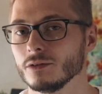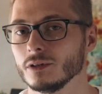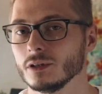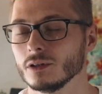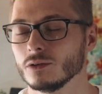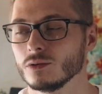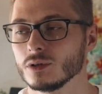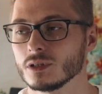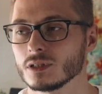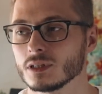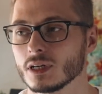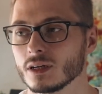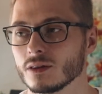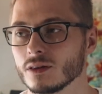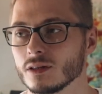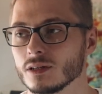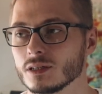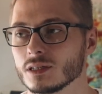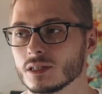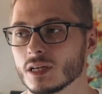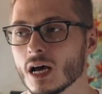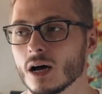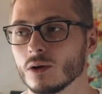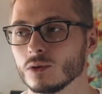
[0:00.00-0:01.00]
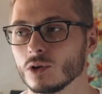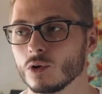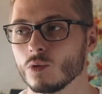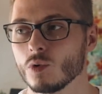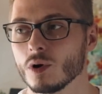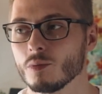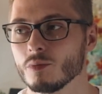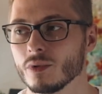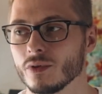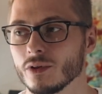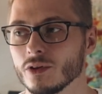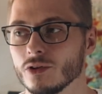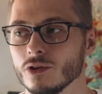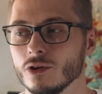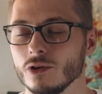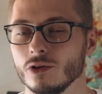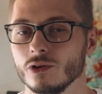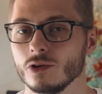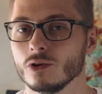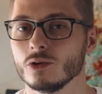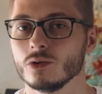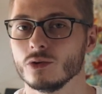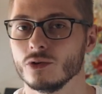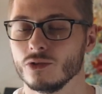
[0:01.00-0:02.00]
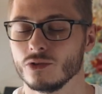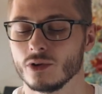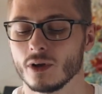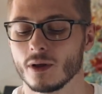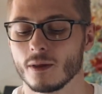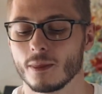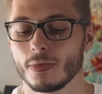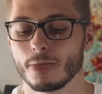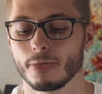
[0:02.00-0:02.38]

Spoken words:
you know, it's not the sound equipment that you use,